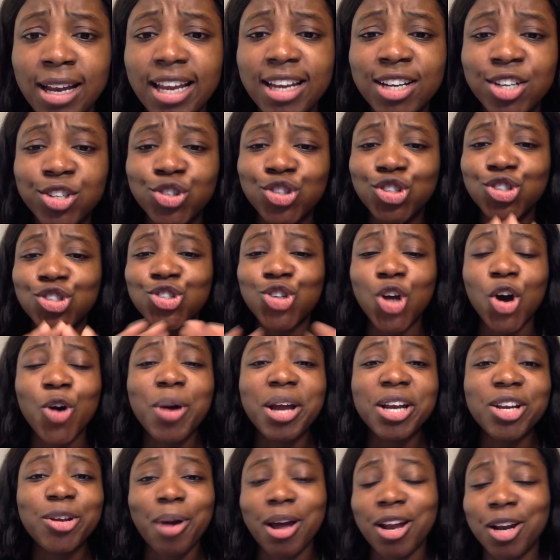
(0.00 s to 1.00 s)
It is so
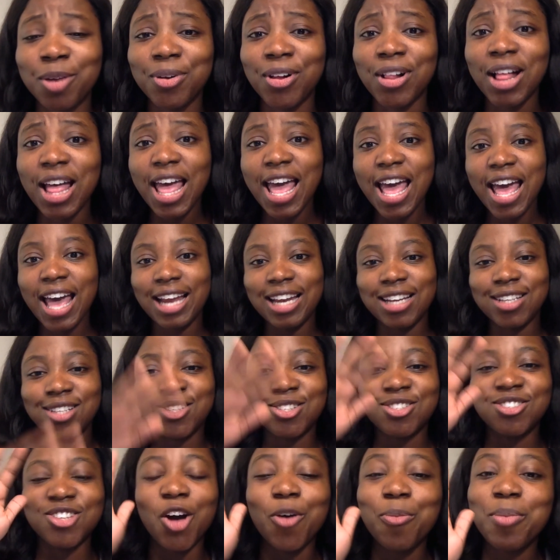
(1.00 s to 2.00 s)
incredible. It has
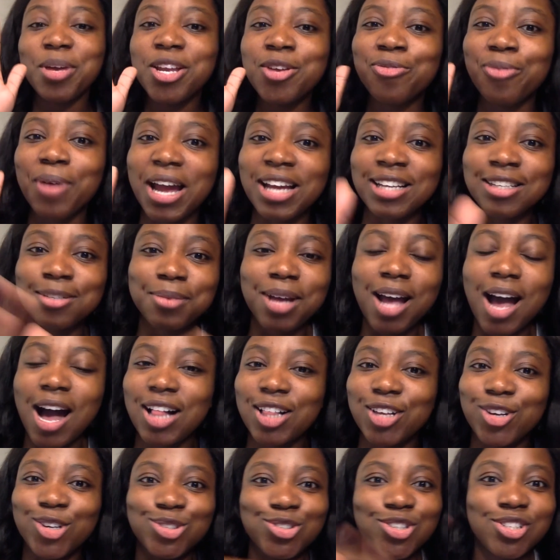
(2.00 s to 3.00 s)
so many random
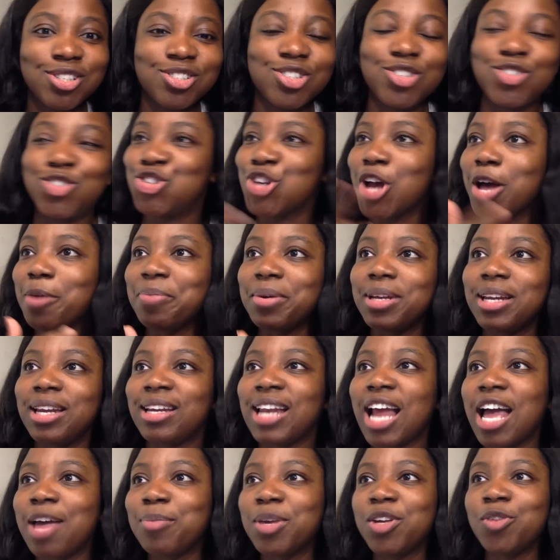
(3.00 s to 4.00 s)
colors just jumping in.
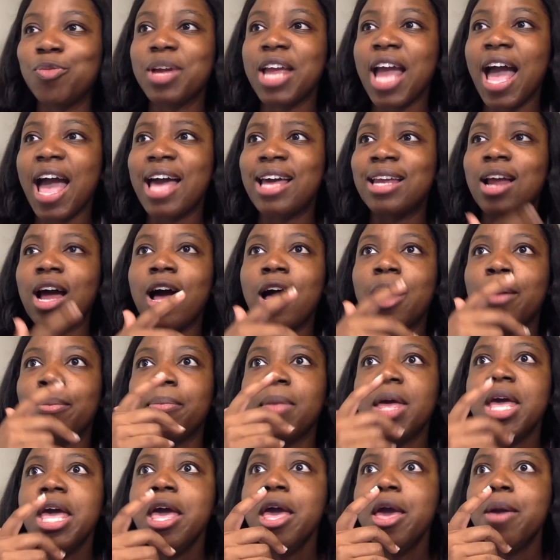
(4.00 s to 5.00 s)
I mean, we had
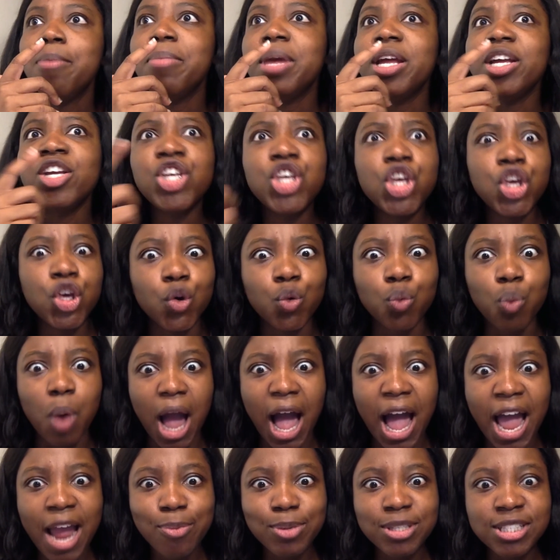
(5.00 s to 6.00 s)
Mingyu,
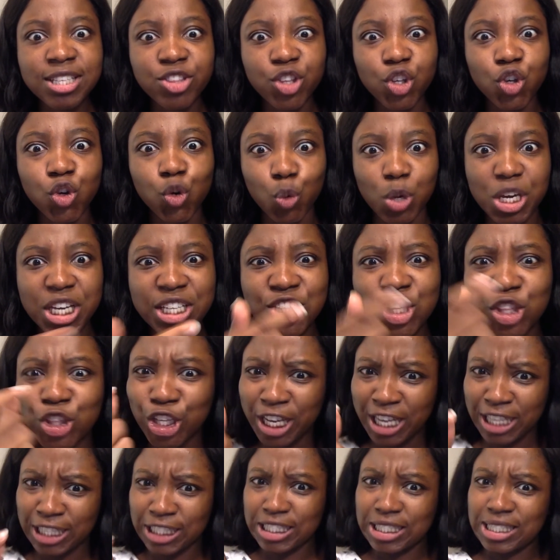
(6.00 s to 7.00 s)
right? Was in the green,
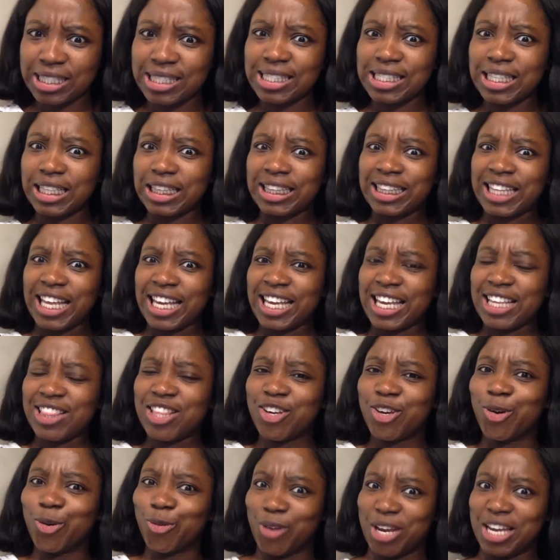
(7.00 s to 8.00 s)
looking slick in the
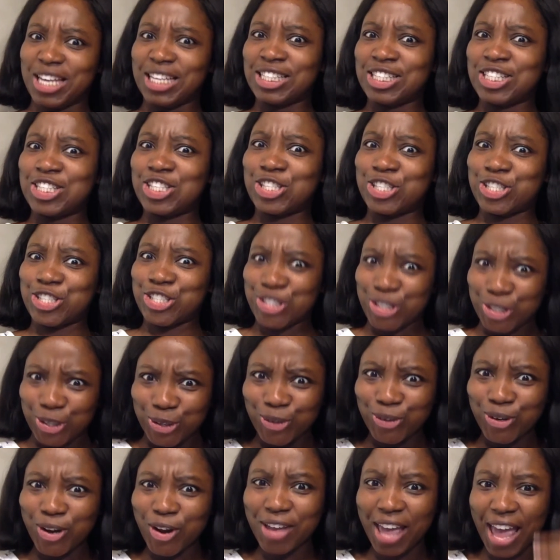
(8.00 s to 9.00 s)
green
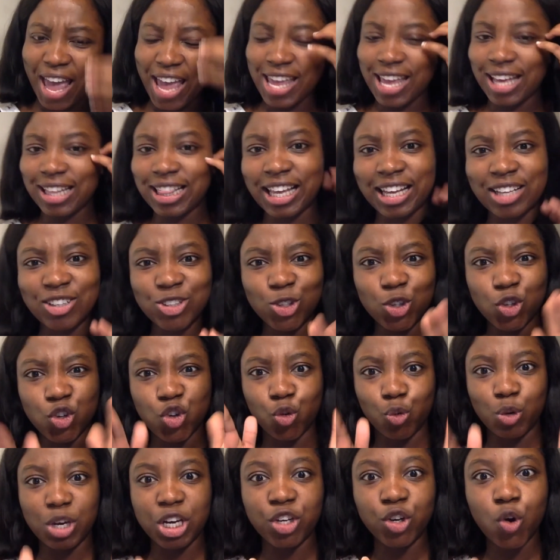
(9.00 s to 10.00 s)
suit, okay? He had like a little
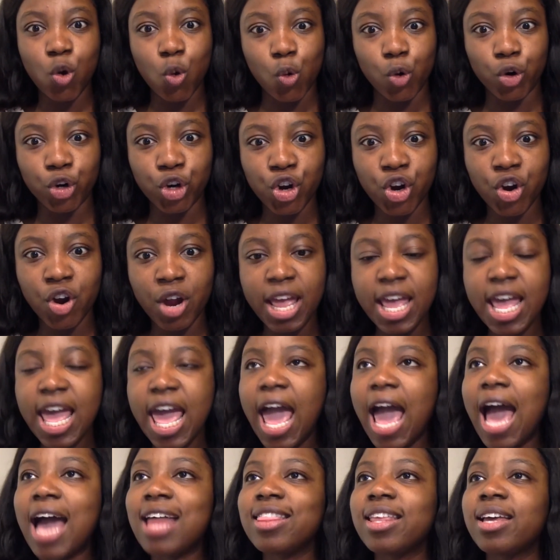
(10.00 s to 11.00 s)
green corner.
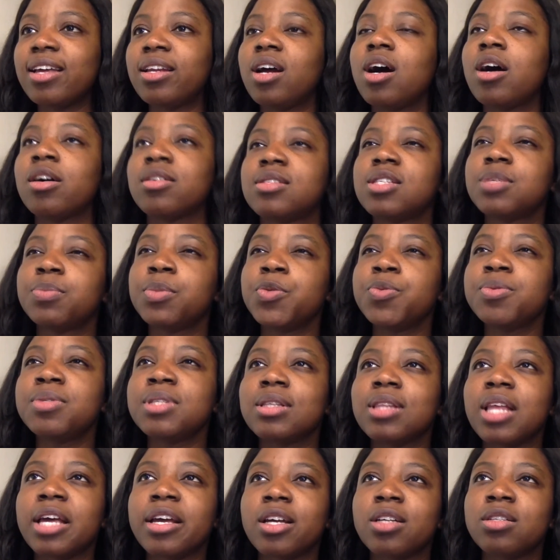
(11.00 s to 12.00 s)
And then someone was in
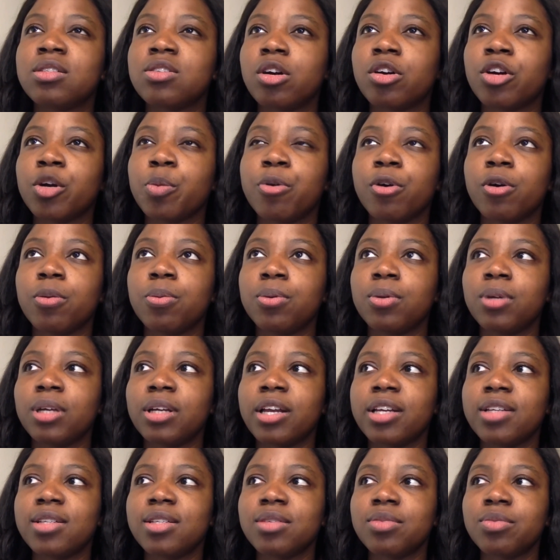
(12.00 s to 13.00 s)
like a dark purple, and
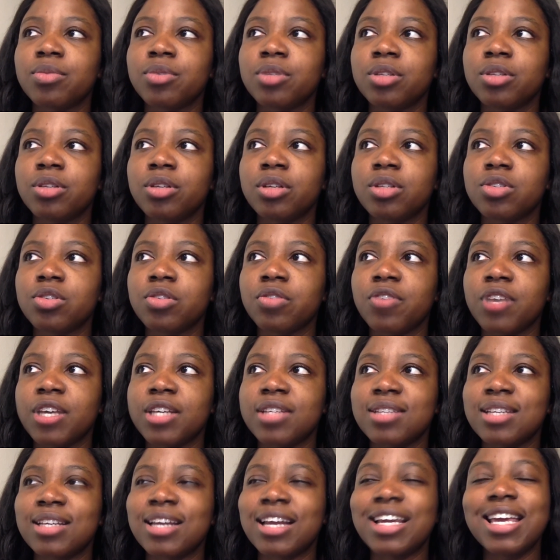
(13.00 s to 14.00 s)
I didn't really look at your face,
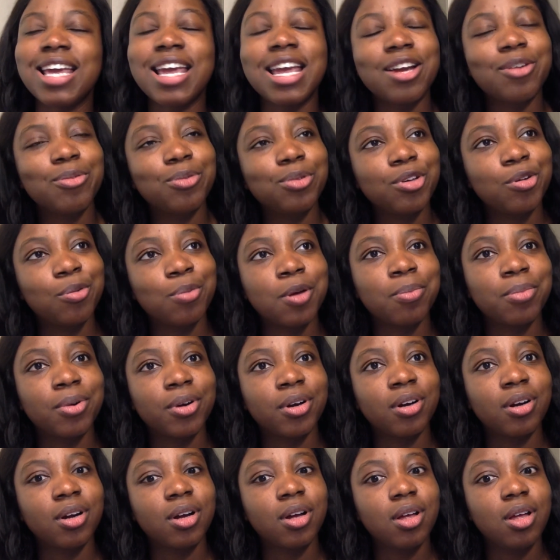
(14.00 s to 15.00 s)
and I can't really
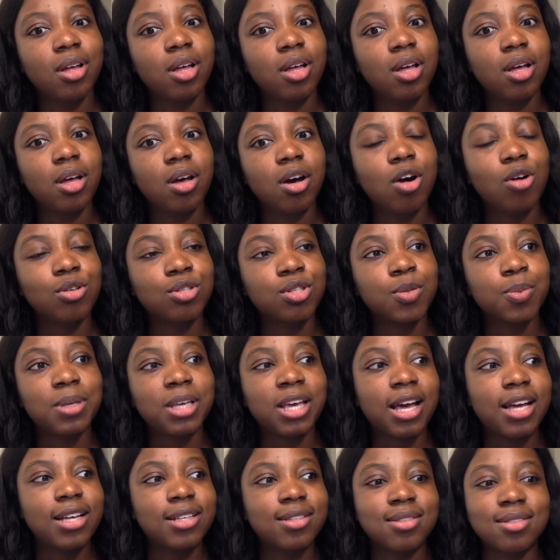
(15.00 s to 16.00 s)
remember. Also
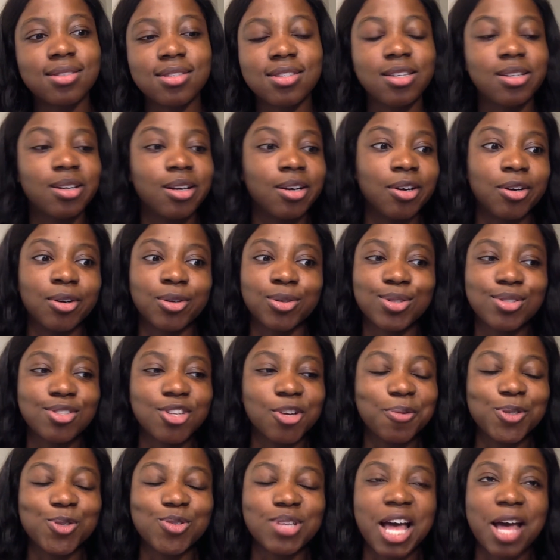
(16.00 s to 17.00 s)
because, you know, so
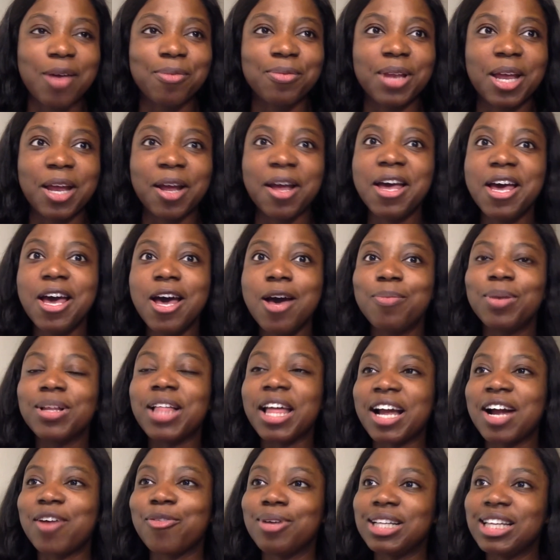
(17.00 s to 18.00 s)
much is happening. But, like,
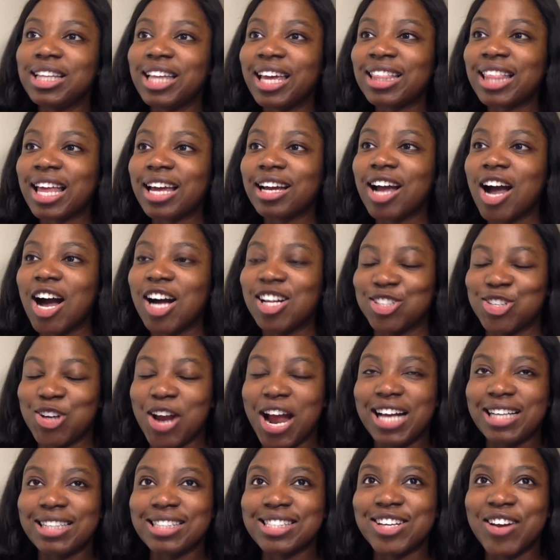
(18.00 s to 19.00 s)
I really like that
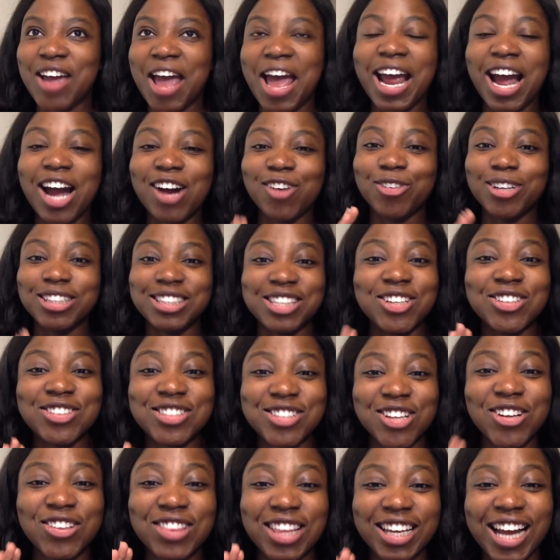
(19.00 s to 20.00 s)
contrast, okay? I
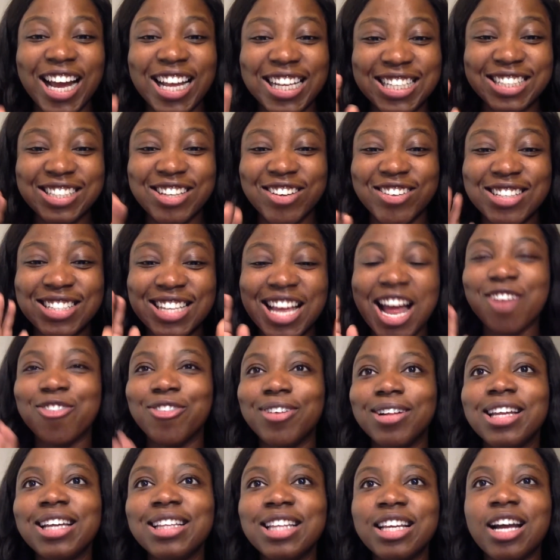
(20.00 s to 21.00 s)
don't think I didn't notice it. I
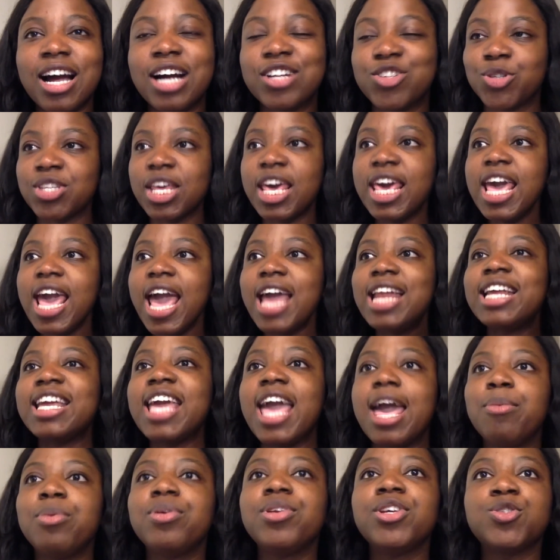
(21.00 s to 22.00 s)
really like the contrast. And it
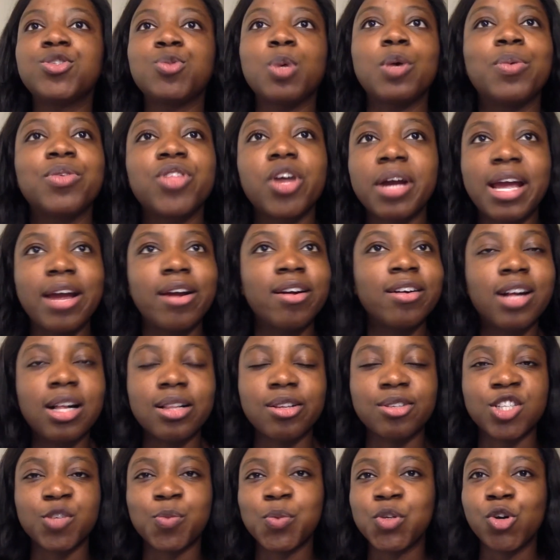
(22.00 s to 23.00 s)
came in as well with our hair
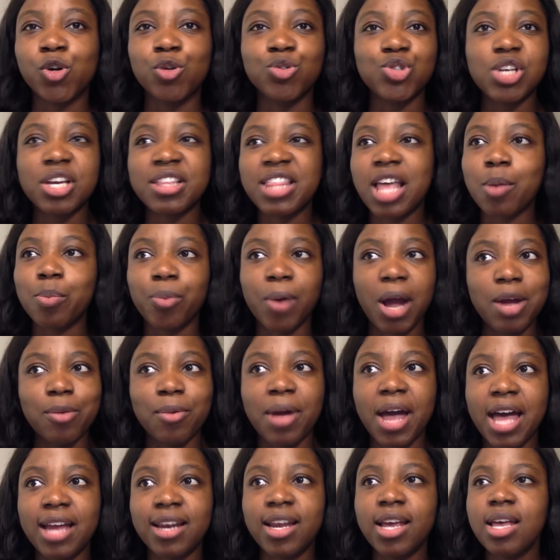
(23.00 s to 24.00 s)
colors. I mean, Hoshi had that bright
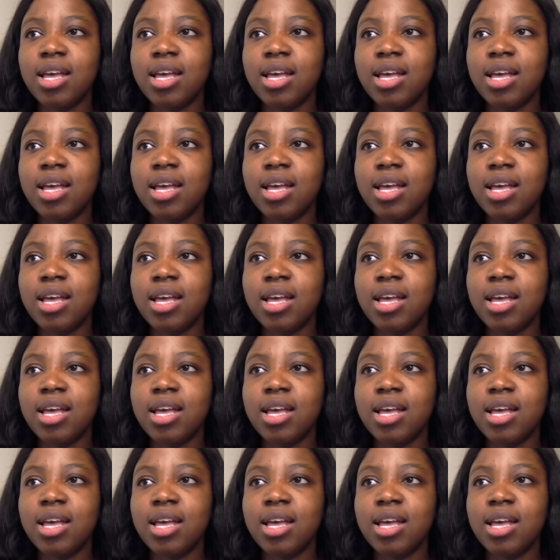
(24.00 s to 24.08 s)
red.